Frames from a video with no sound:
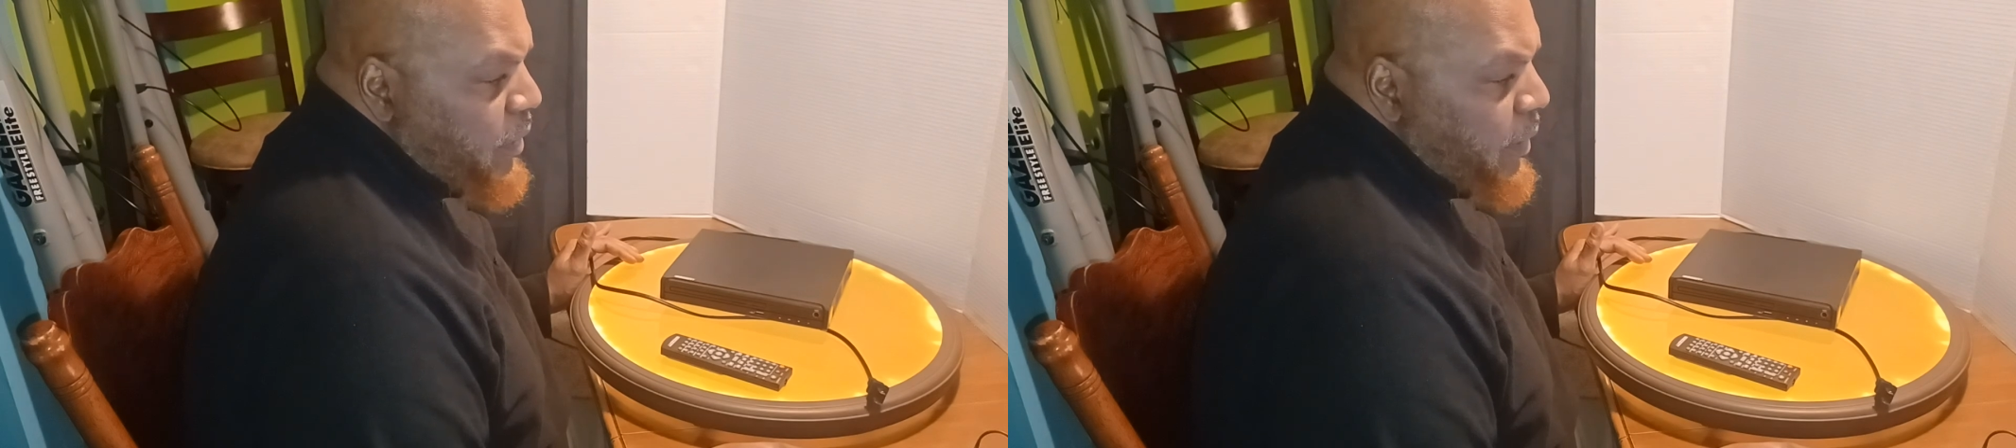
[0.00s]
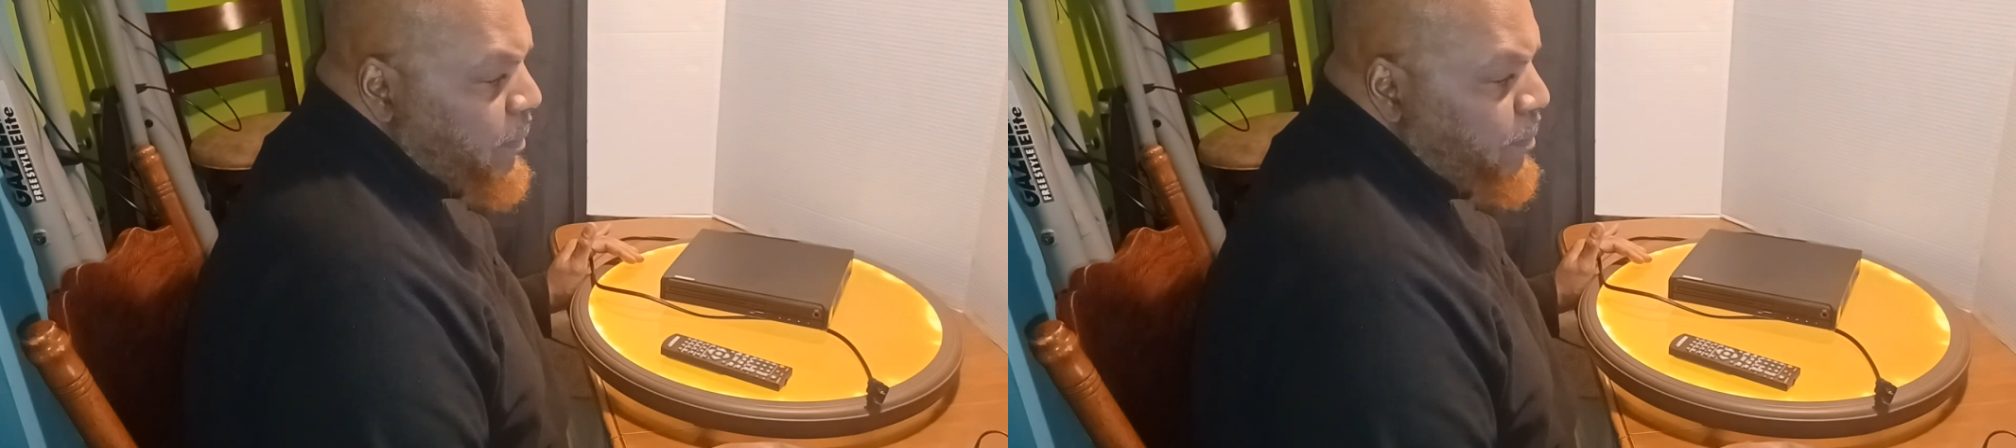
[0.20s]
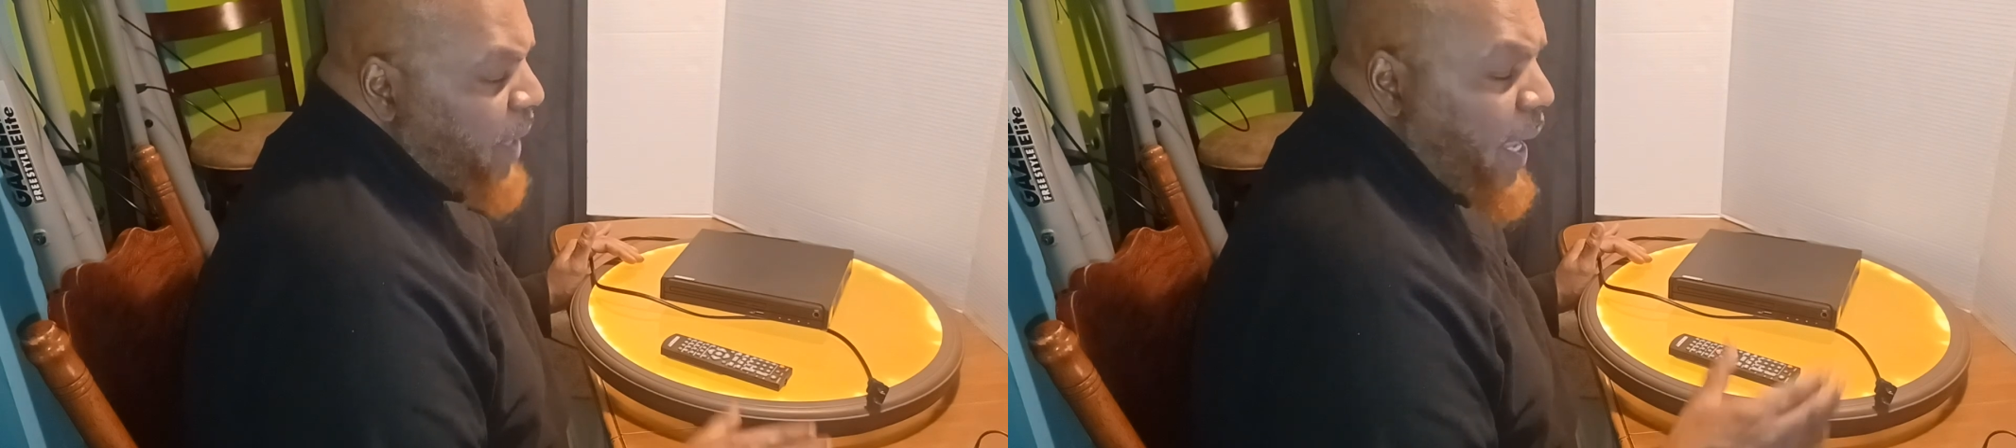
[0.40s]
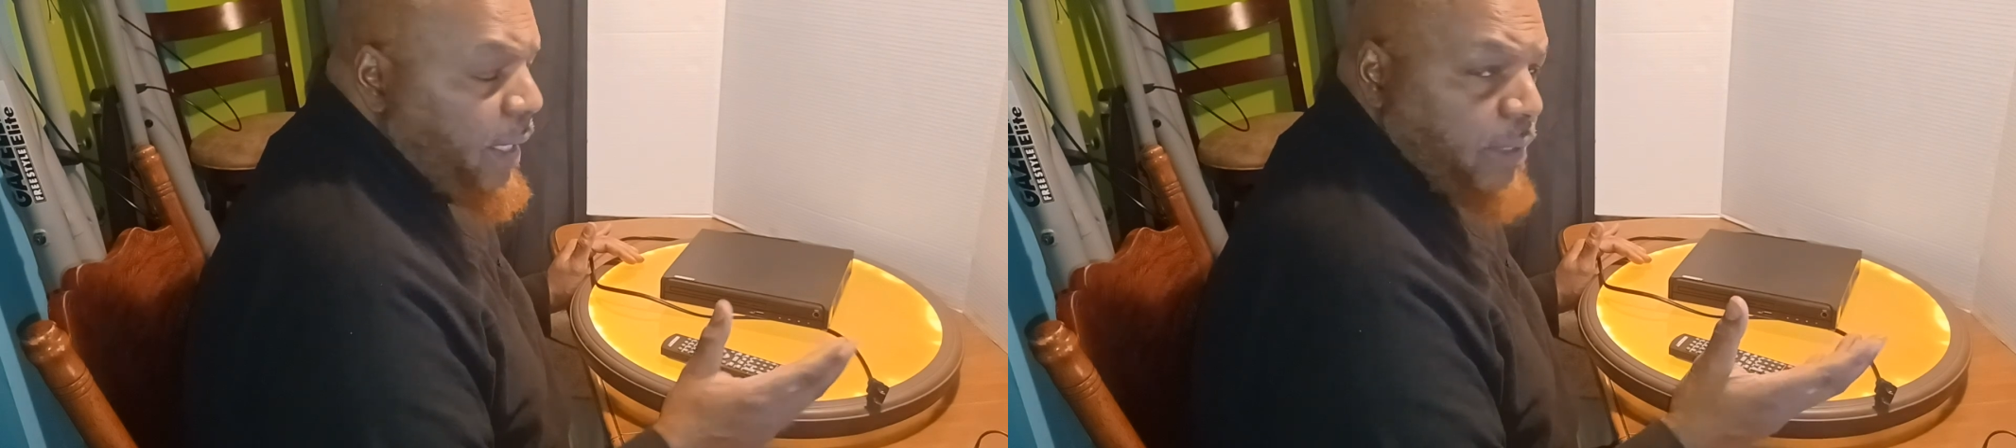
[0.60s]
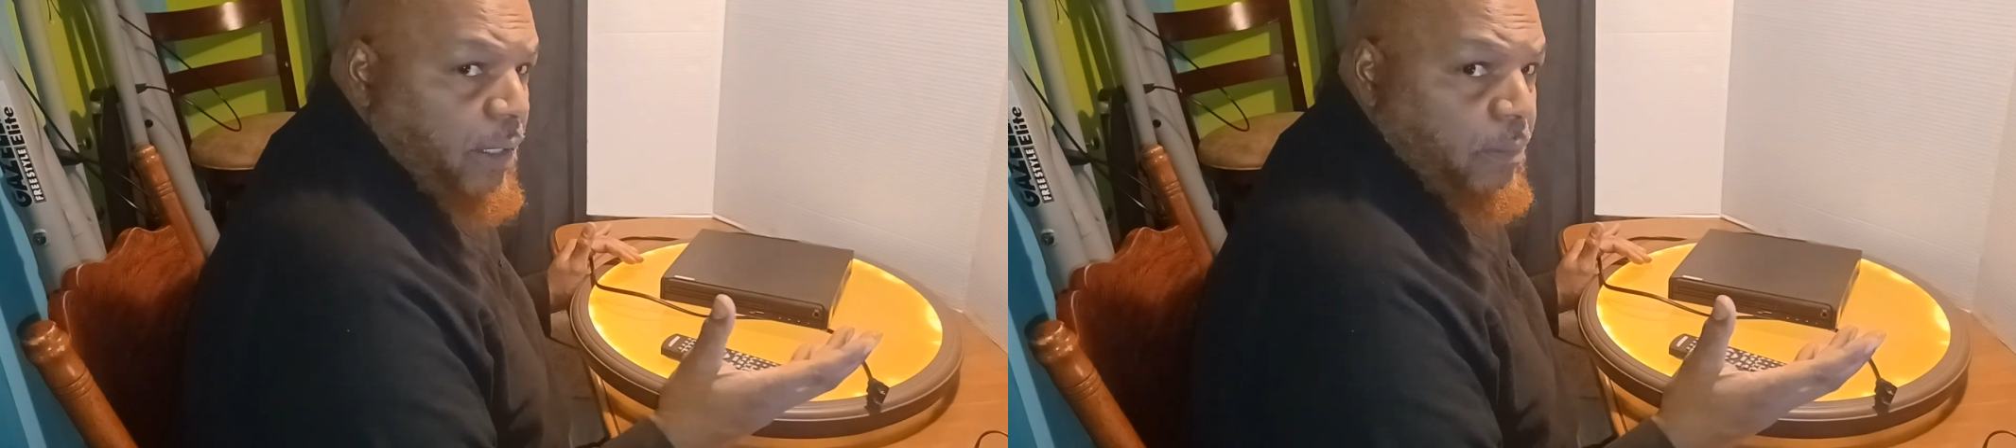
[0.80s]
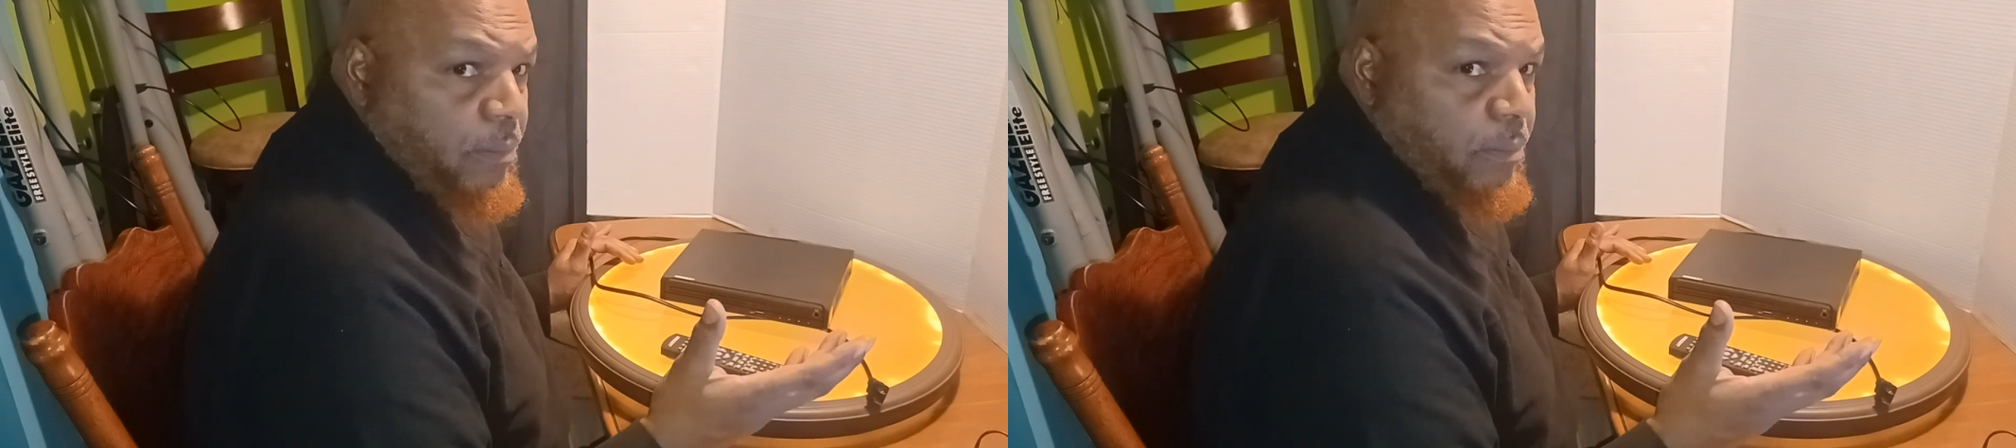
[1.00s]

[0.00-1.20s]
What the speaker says: the magnet